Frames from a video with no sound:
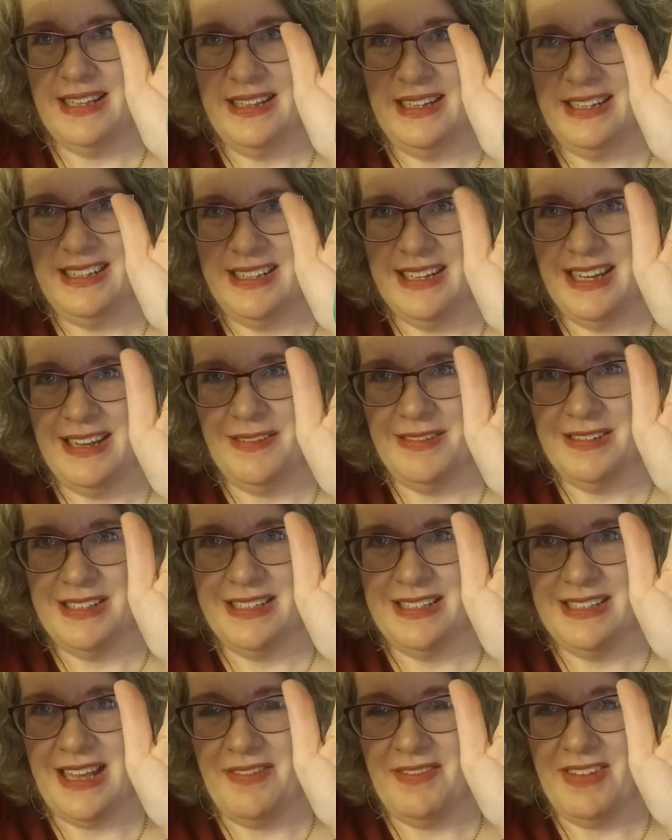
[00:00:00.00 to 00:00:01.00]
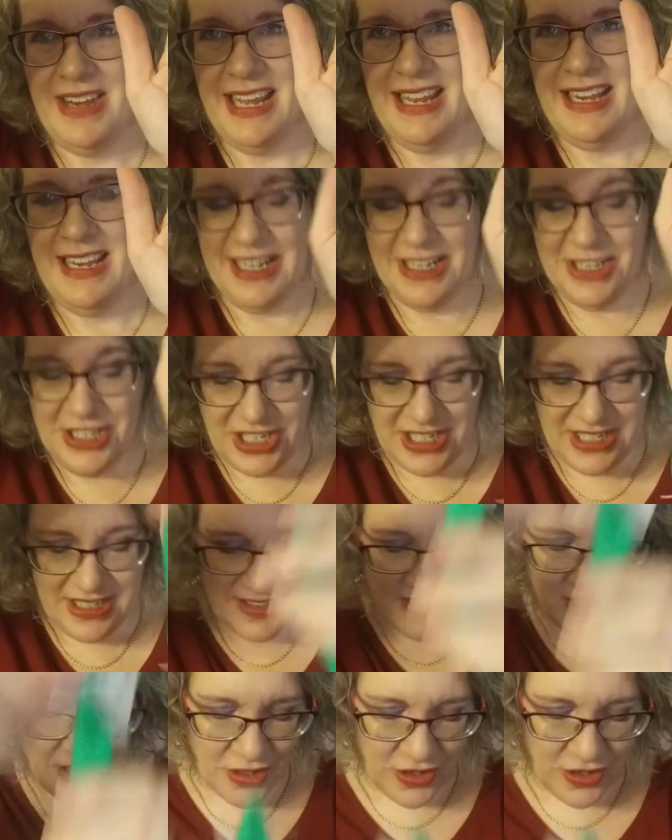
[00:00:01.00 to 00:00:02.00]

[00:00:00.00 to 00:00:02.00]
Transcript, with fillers: good seven, eight inches